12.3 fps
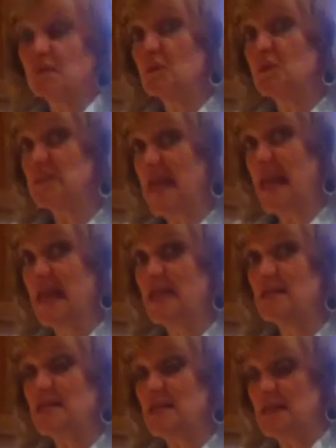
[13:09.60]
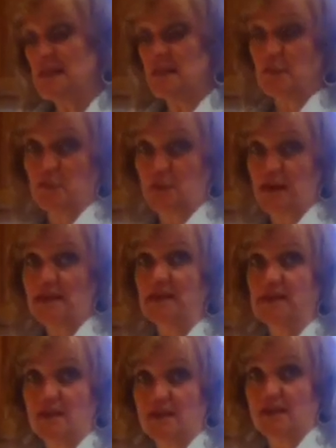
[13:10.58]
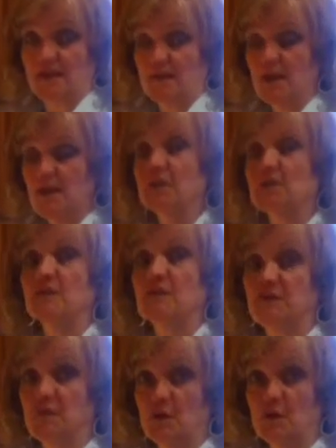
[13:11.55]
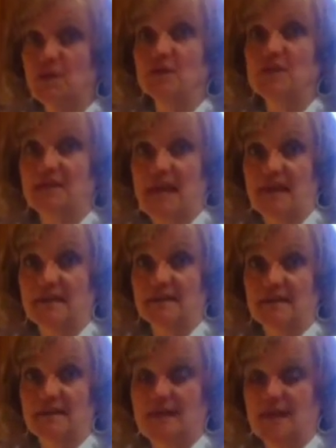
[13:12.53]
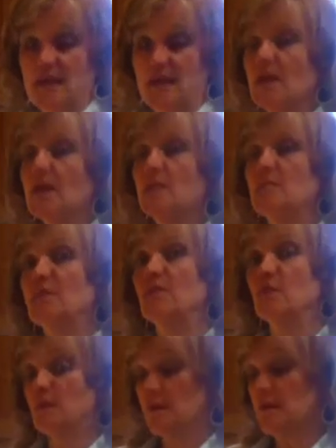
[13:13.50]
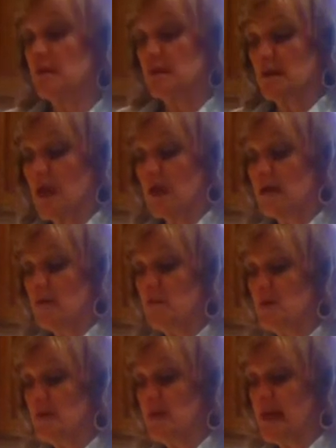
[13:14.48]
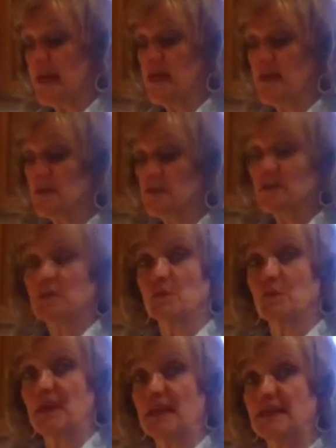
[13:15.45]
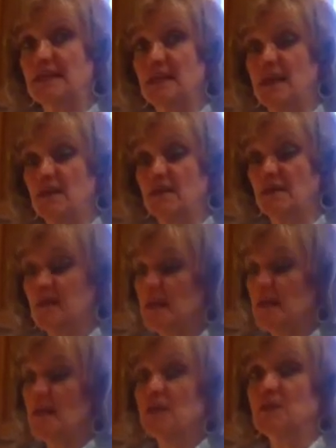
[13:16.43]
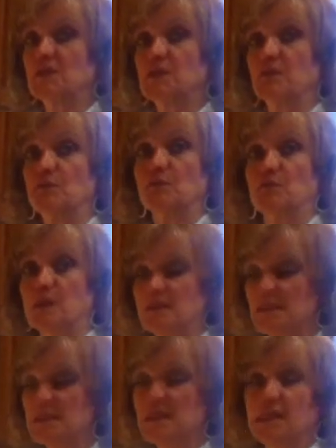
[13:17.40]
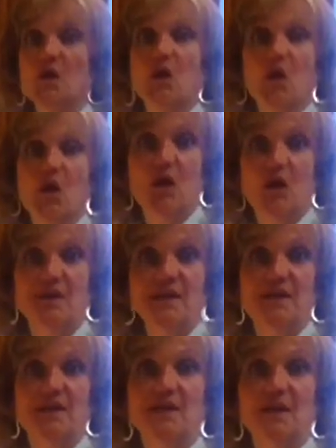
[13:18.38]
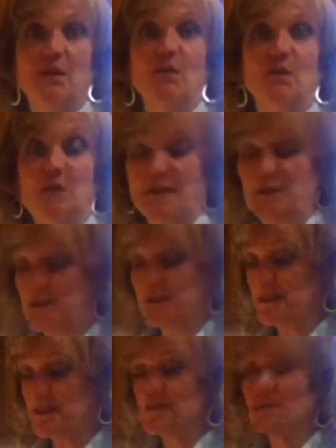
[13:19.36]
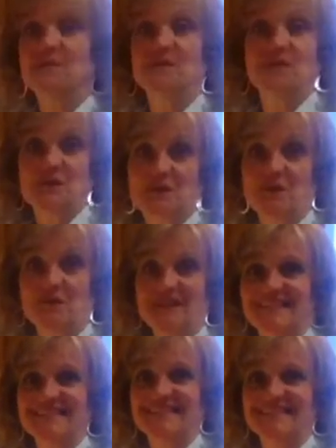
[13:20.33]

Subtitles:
for 10 minutes right here to further set before cutting with a serrated knife into rustic, hearty wedges for serving.